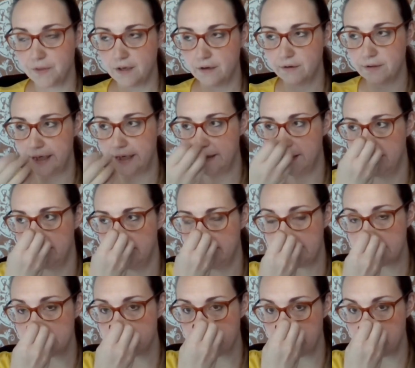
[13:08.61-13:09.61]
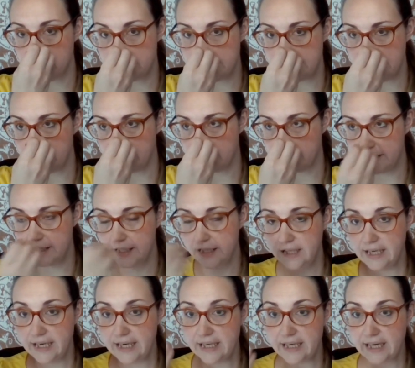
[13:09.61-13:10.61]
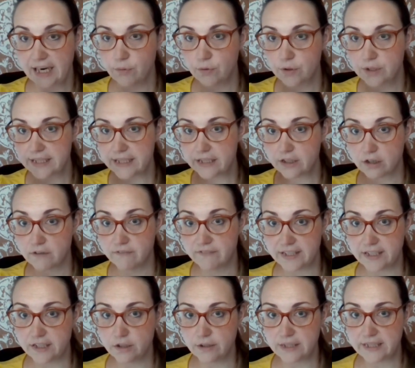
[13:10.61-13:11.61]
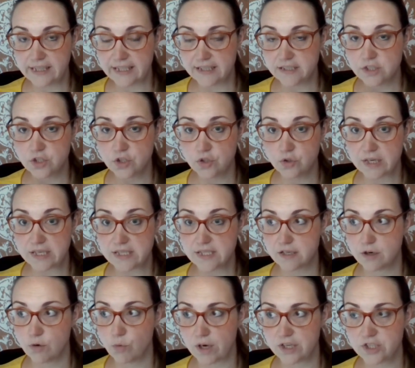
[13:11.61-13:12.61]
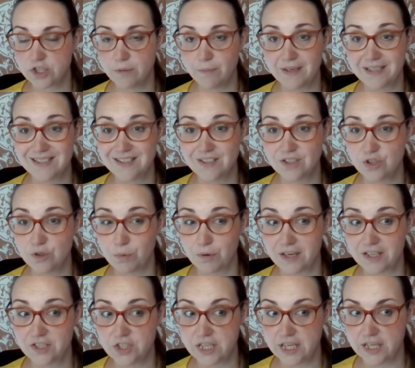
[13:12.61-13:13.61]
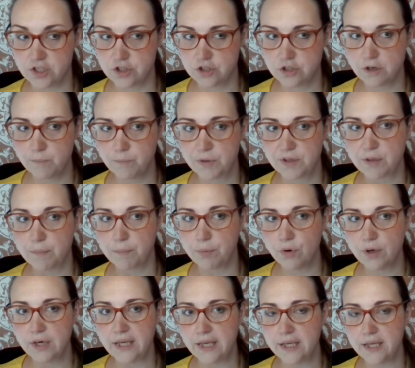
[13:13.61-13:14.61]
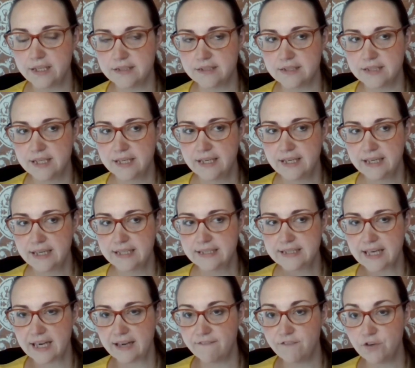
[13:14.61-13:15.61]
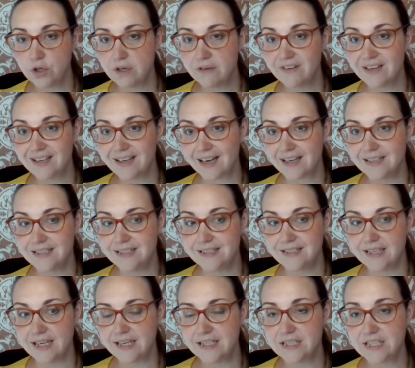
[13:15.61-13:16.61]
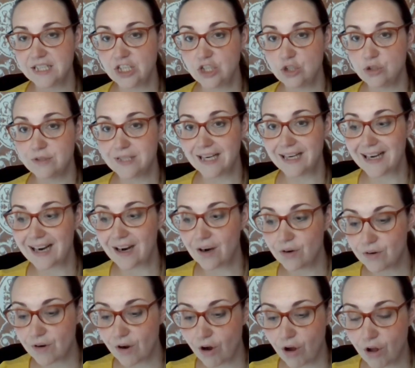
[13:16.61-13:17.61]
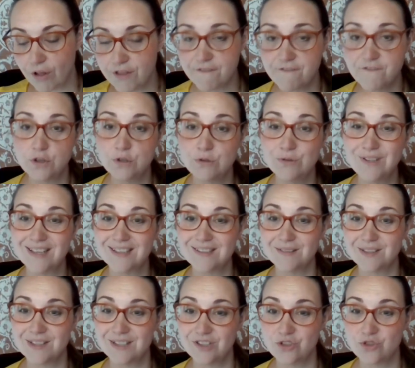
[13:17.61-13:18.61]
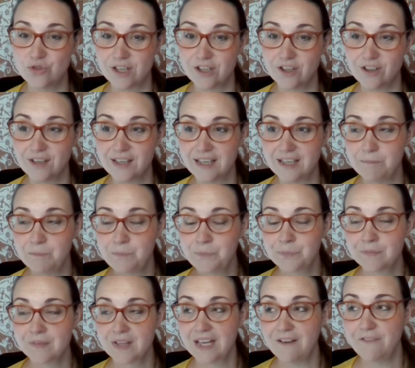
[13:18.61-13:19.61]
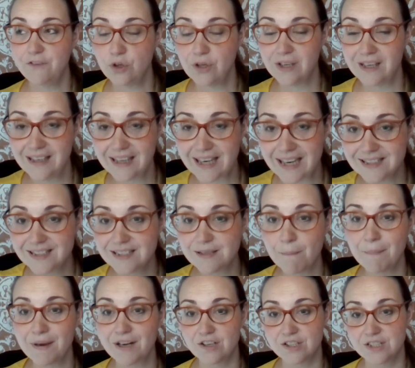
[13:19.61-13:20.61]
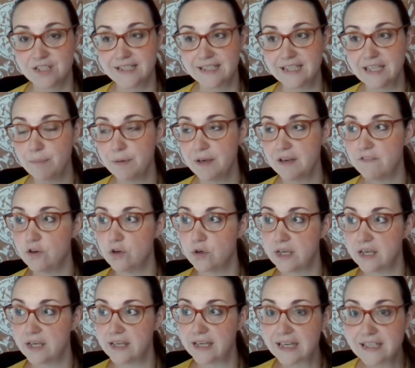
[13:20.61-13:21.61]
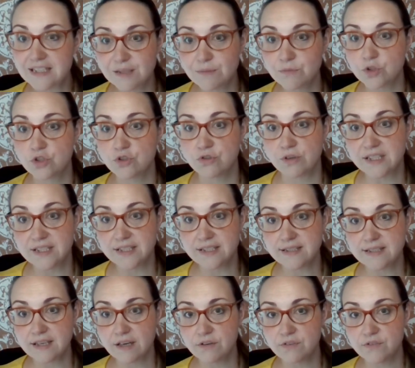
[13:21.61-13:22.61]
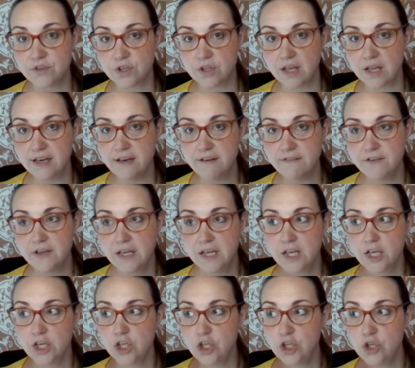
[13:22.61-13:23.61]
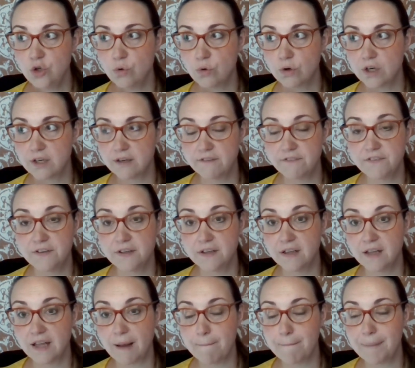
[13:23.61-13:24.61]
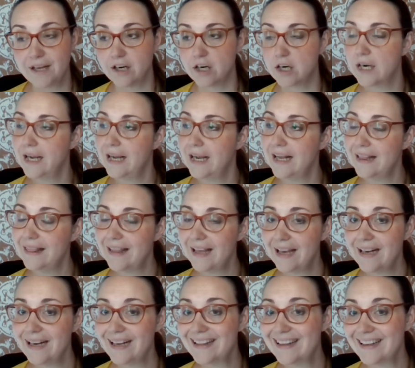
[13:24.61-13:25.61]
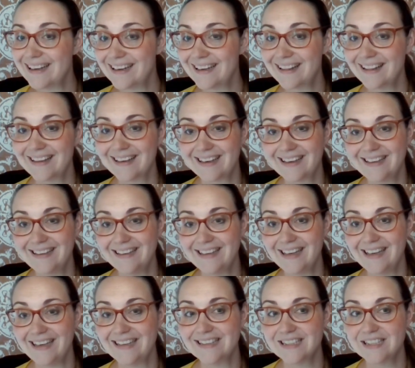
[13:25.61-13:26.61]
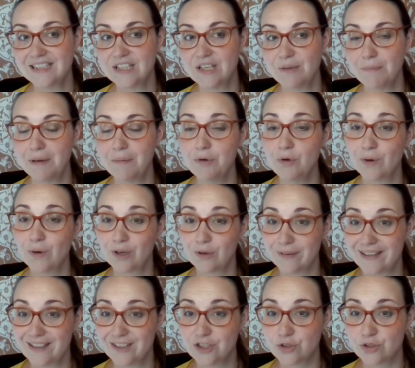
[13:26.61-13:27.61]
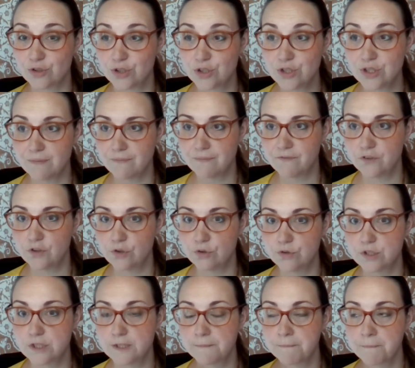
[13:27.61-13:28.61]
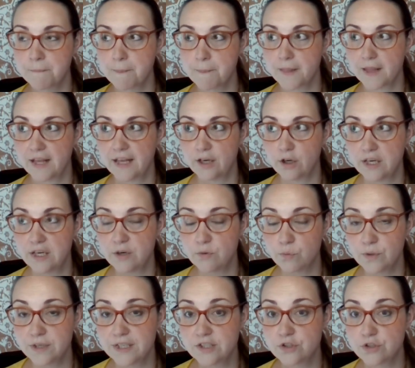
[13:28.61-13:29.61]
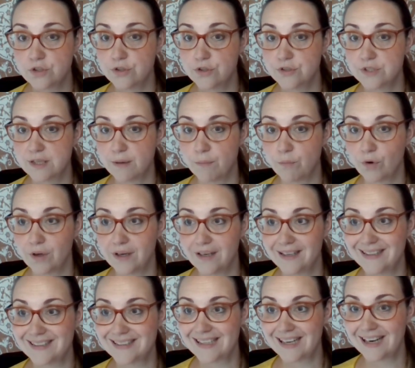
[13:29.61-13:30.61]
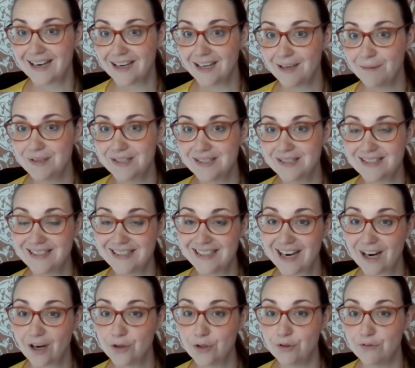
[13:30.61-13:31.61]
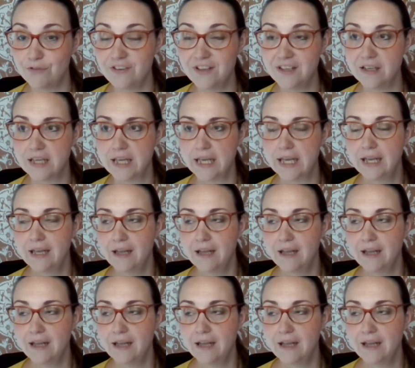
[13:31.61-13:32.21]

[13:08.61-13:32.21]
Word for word: Okay, that's my understanding of it. And I will link her video at the end so you guys can watch it because it's super educational. But the point is, is that if you give it ninety days and you take out all the food that is triggering it, if you can get some better sleep, if you can get some stresses out of your life, you are going to feel a lot better. Then at the end of the ninety days, maybe you want to reintroduce some foods, like reintroduce them one at a time, see how you feel.